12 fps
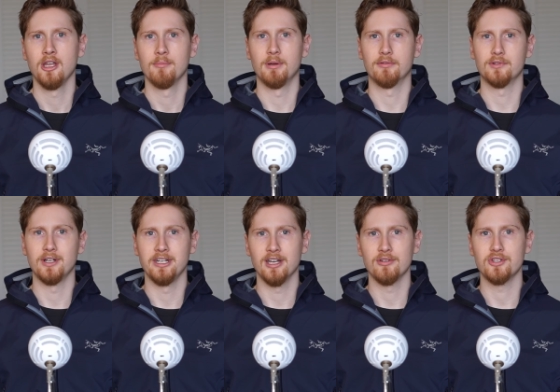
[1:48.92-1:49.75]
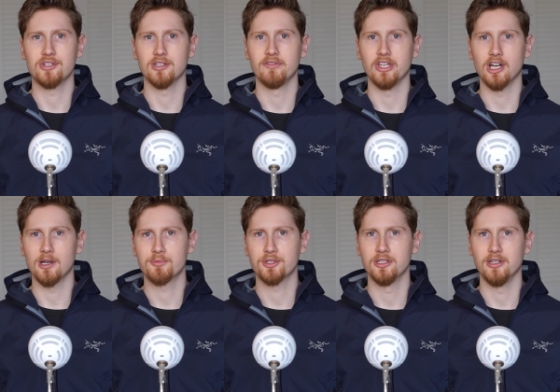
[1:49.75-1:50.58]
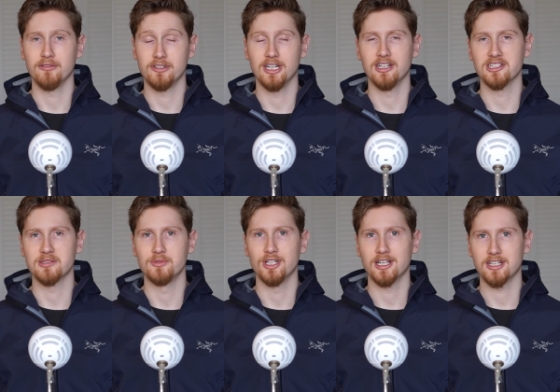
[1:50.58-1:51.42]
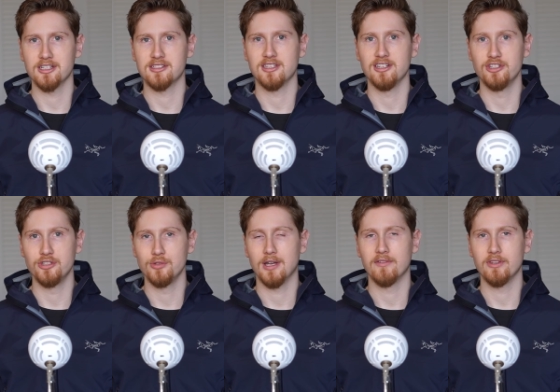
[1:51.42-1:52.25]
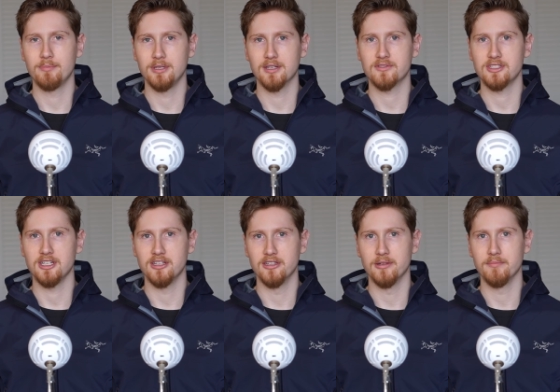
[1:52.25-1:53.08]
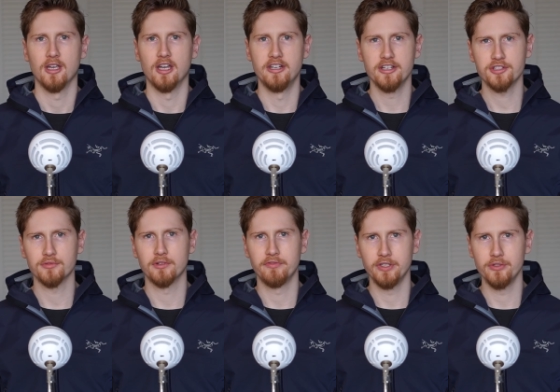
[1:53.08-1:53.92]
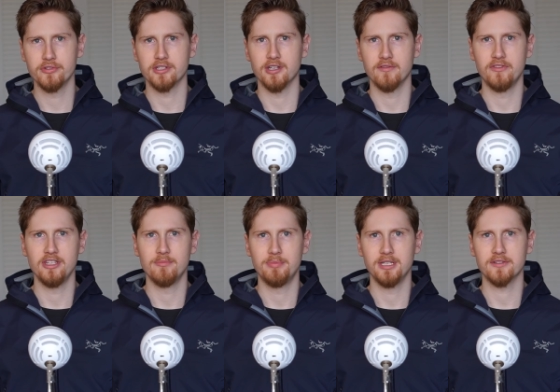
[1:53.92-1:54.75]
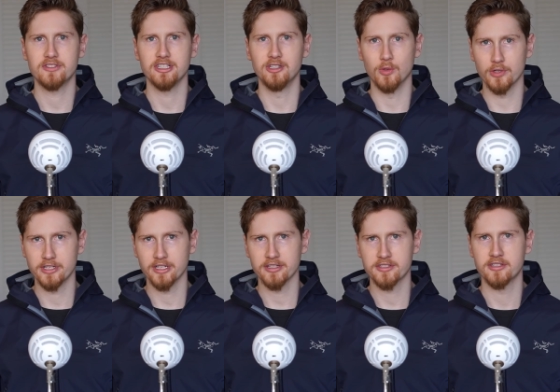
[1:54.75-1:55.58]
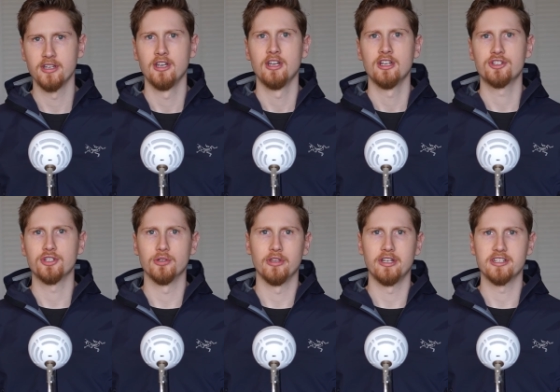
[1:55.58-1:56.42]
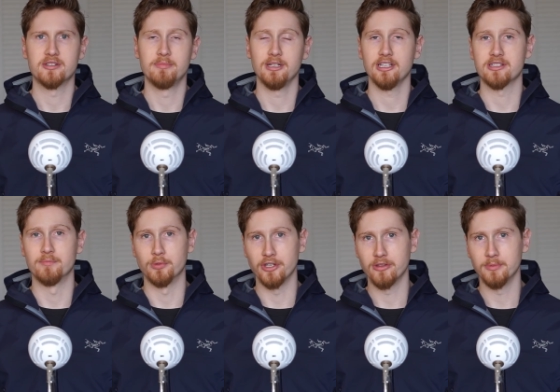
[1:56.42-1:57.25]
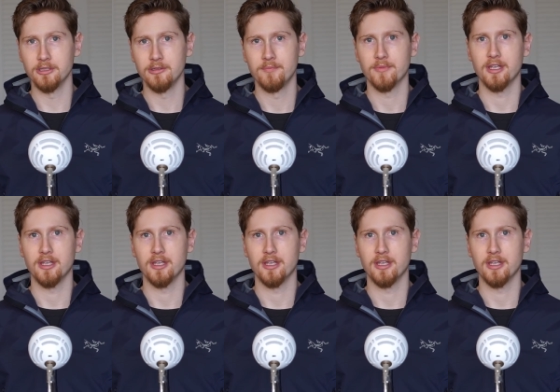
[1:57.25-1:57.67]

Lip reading: But for right now, you still have the option of getting some jackets that do have the PFC in them. Initial reviews of the PFC Gore-tex show that it's a bit less breathable